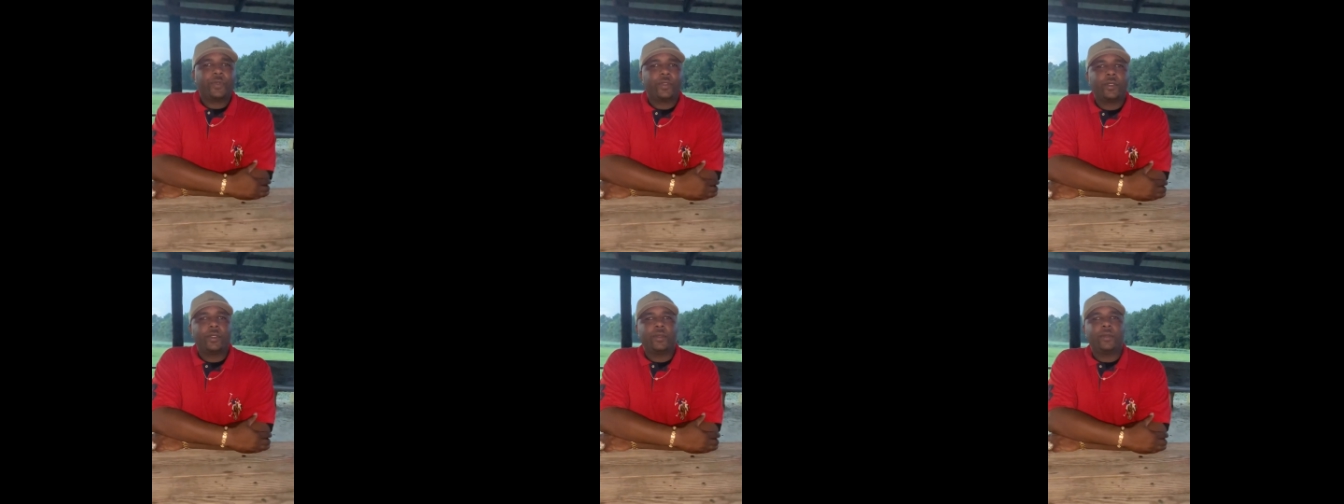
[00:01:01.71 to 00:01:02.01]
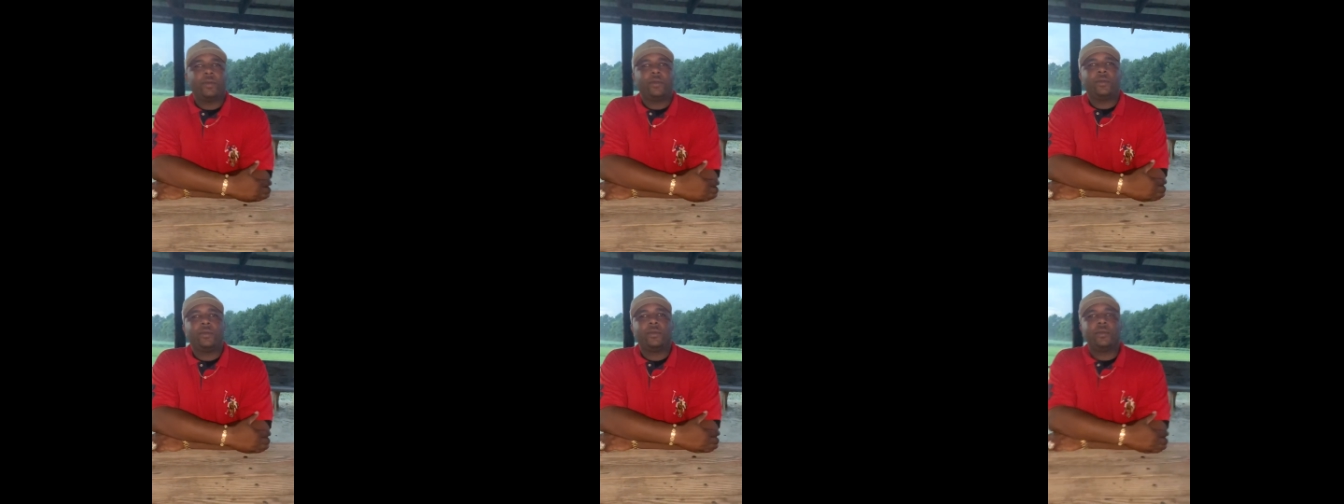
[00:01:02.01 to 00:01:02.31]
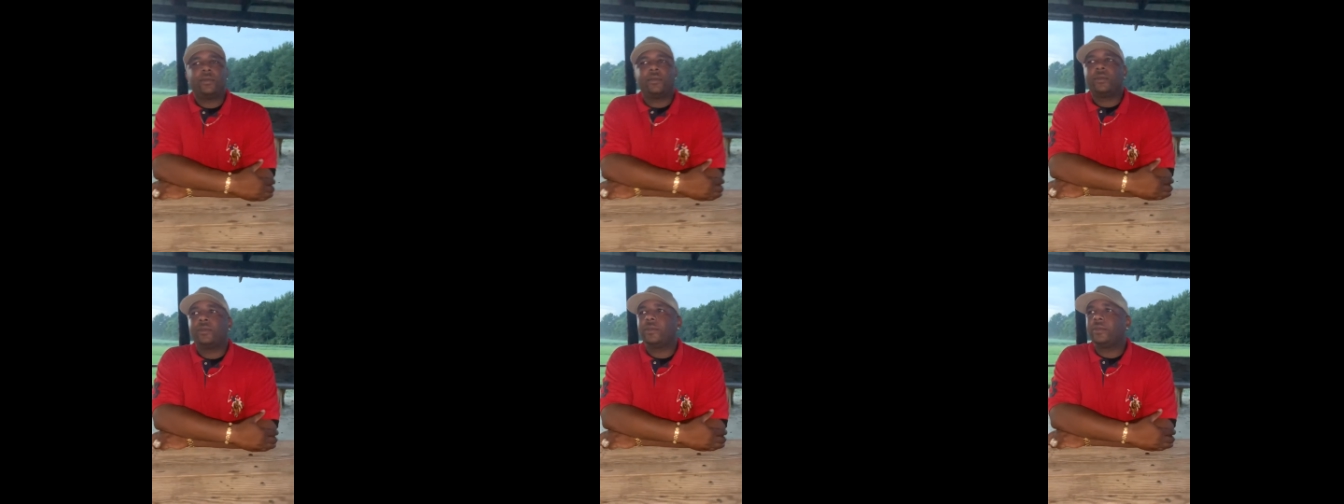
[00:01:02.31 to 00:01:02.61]
first thing
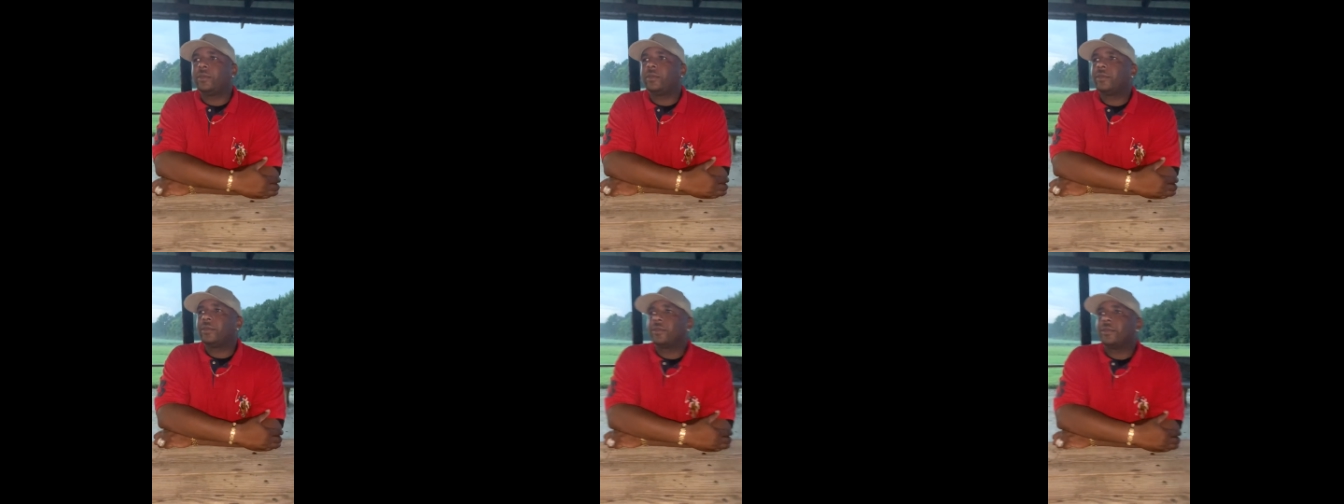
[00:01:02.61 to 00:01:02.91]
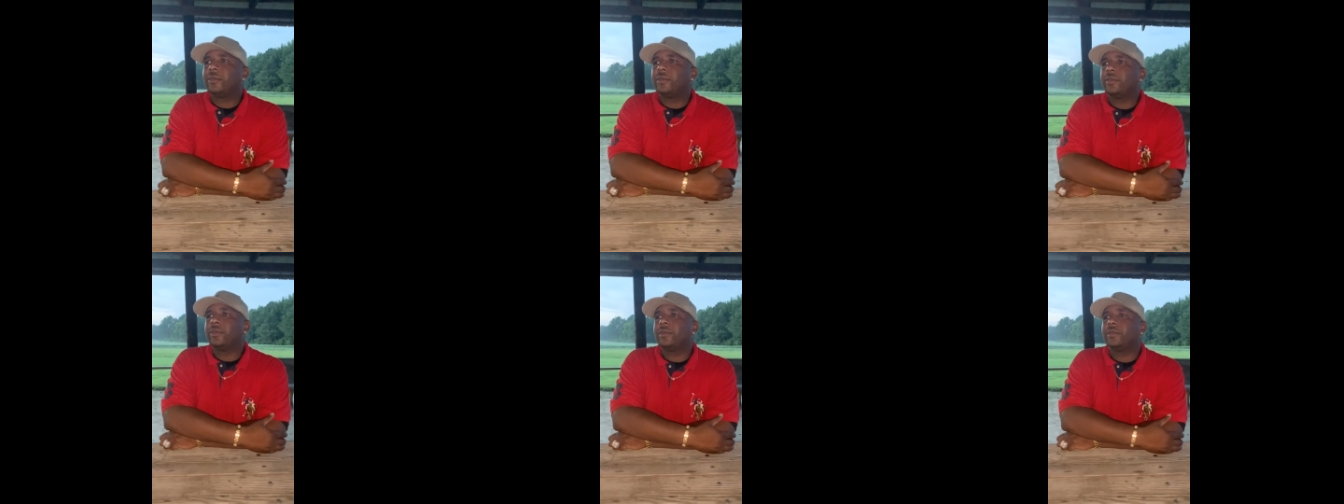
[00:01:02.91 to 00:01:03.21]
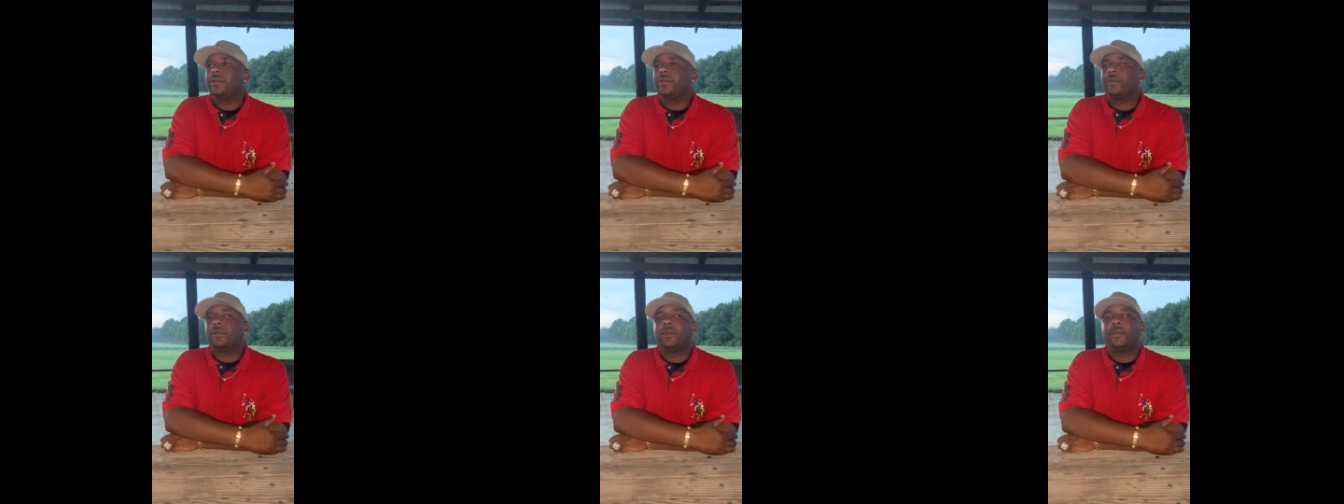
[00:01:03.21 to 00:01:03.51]
I want to know, what
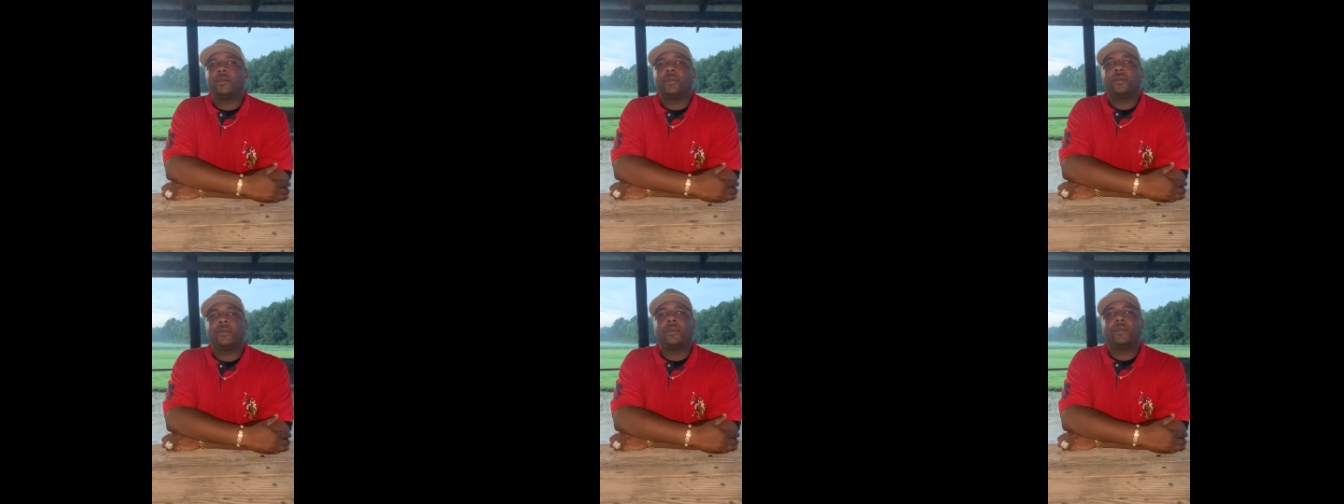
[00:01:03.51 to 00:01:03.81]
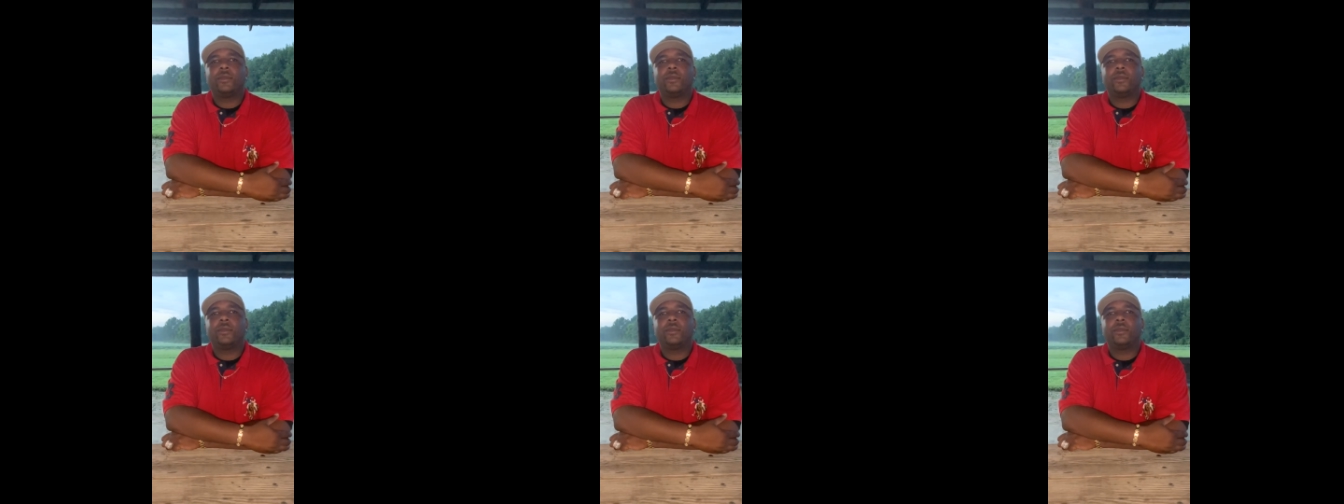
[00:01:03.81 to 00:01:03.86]
is your name?